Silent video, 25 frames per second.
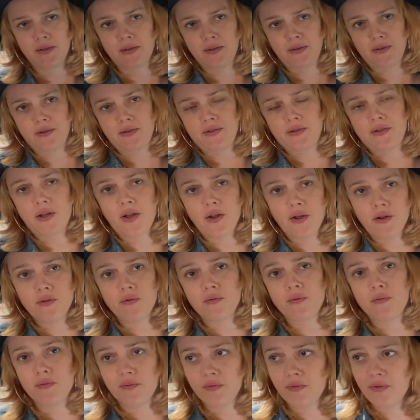
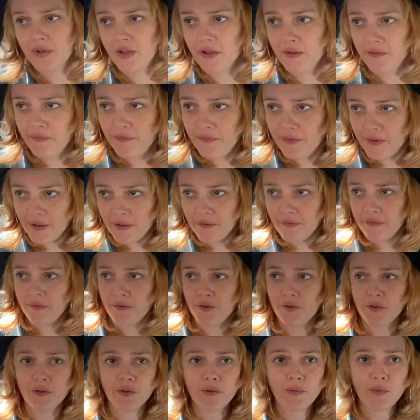So if if
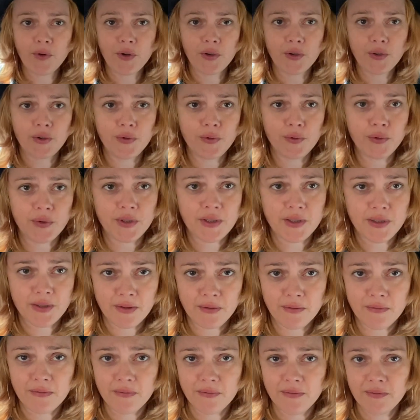you're the one who's
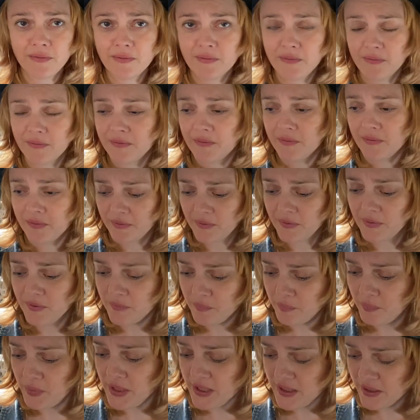
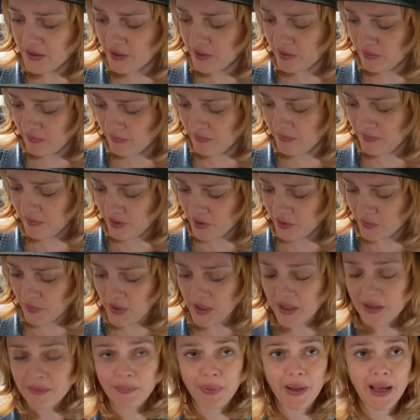being
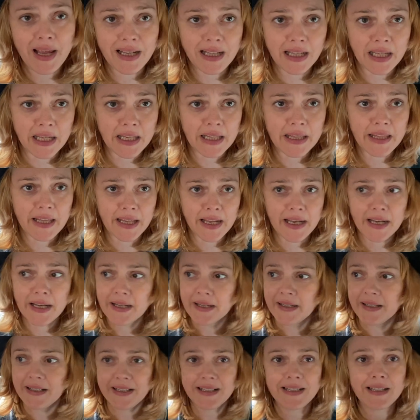treated badly,
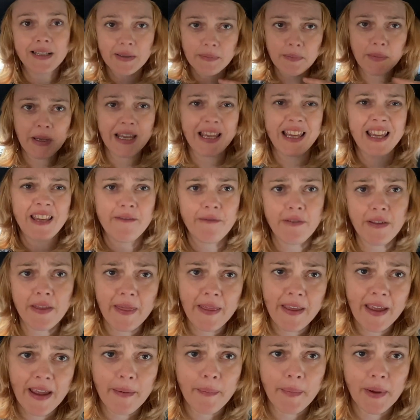then this is me giving
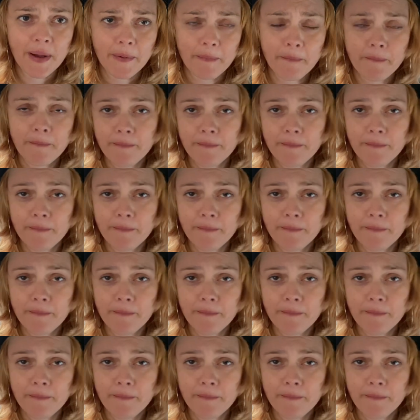them a,